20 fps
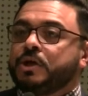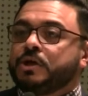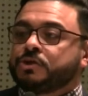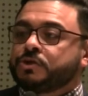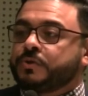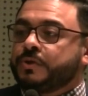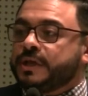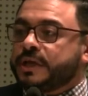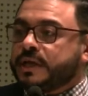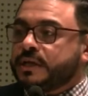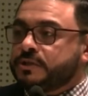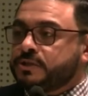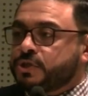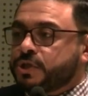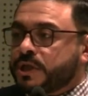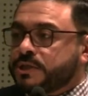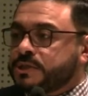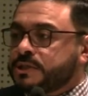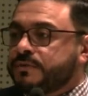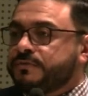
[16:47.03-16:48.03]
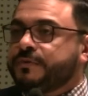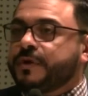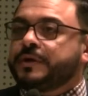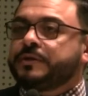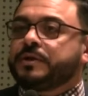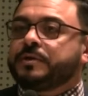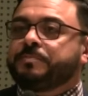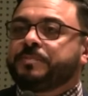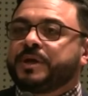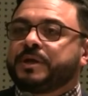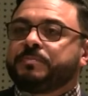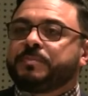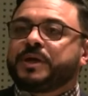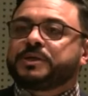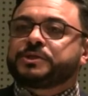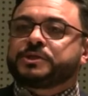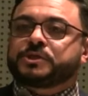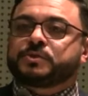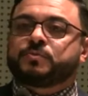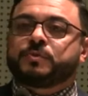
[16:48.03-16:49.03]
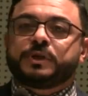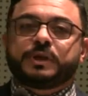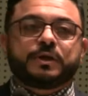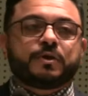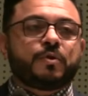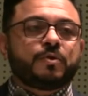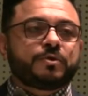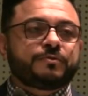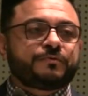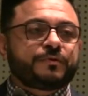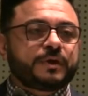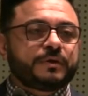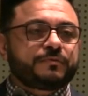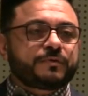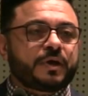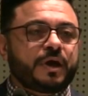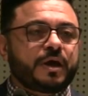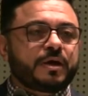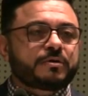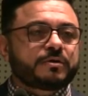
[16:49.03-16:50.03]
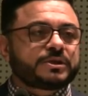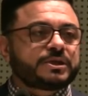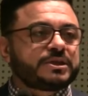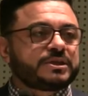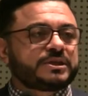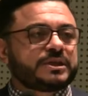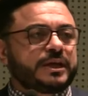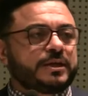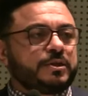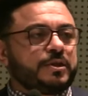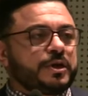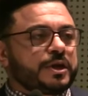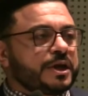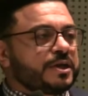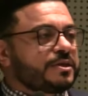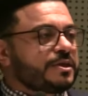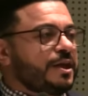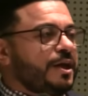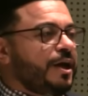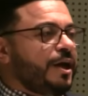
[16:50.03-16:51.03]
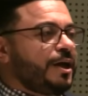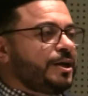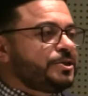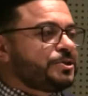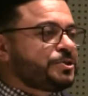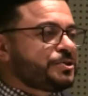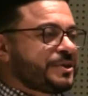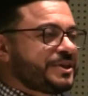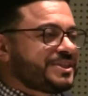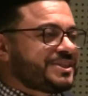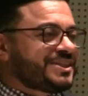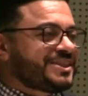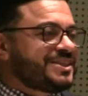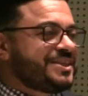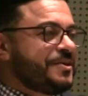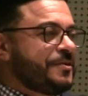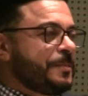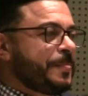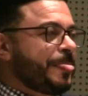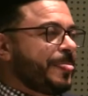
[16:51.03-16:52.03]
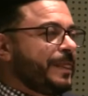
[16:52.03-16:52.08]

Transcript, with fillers: So they can justify their big budgets when they go in front of Congress and say, look at the hundreds